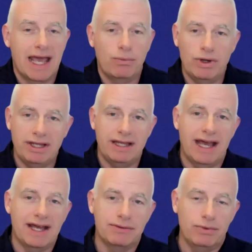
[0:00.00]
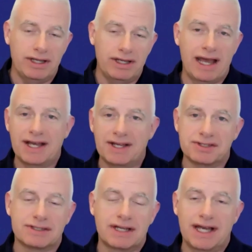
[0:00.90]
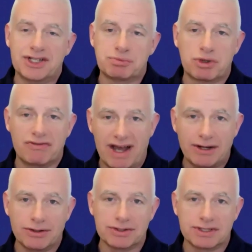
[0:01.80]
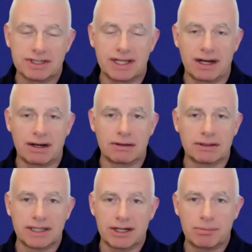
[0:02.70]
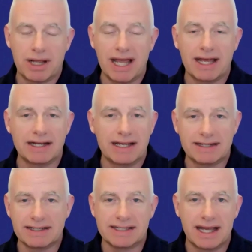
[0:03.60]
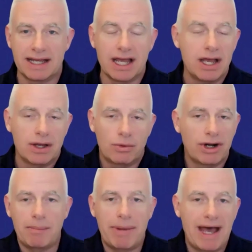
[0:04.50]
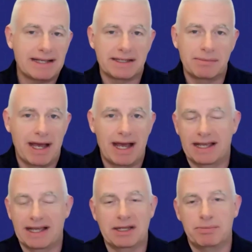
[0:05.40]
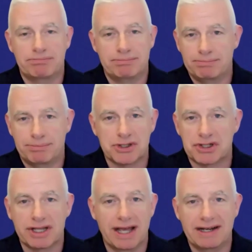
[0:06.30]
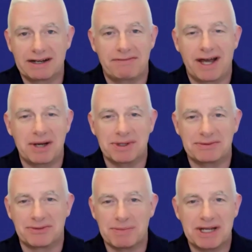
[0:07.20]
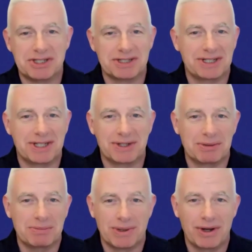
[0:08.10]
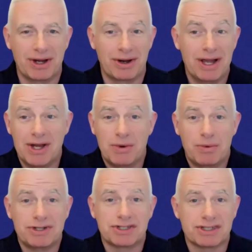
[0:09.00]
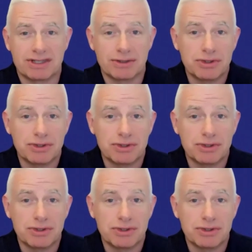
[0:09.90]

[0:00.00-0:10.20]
And we as providers to their plan get to say, we're not passing back any personally identifiable information to your employer. We're just a